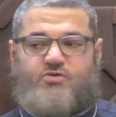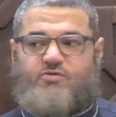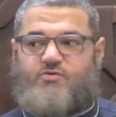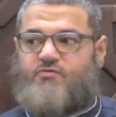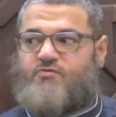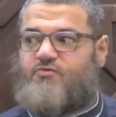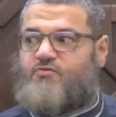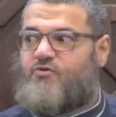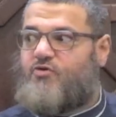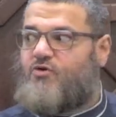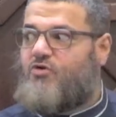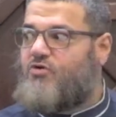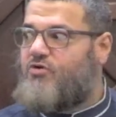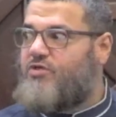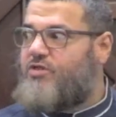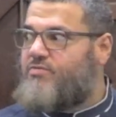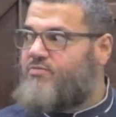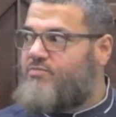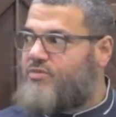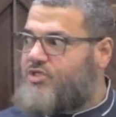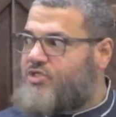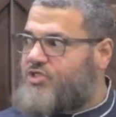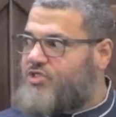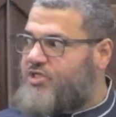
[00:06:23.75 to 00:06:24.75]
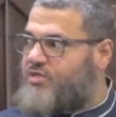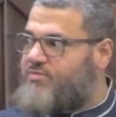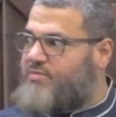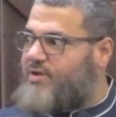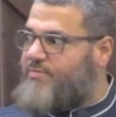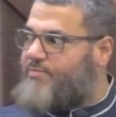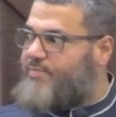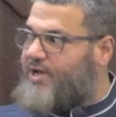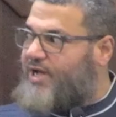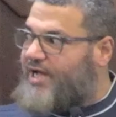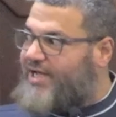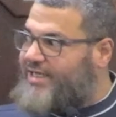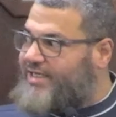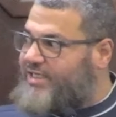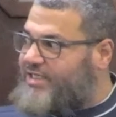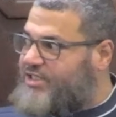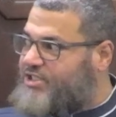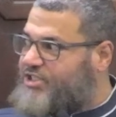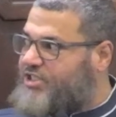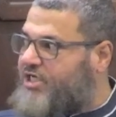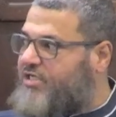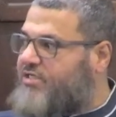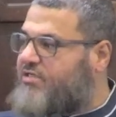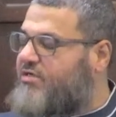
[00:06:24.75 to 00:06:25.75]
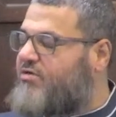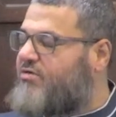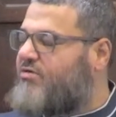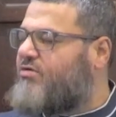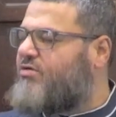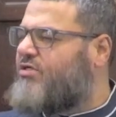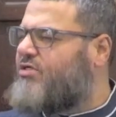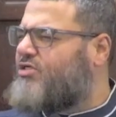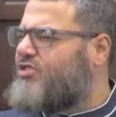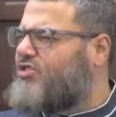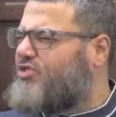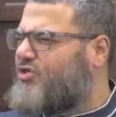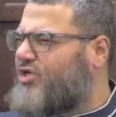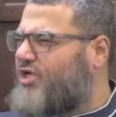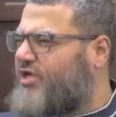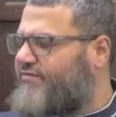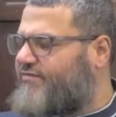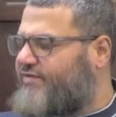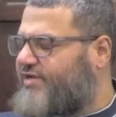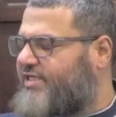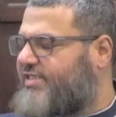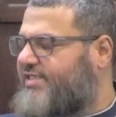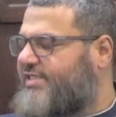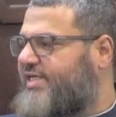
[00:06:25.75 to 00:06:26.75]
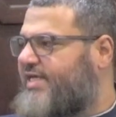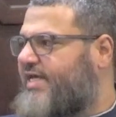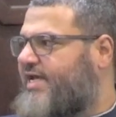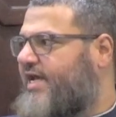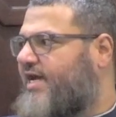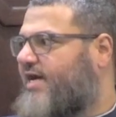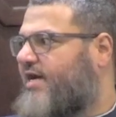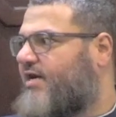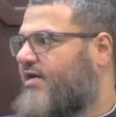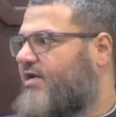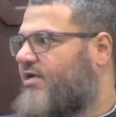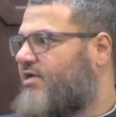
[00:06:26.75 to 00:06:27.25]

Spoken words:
for the Muslim upon each other is to give nasiha.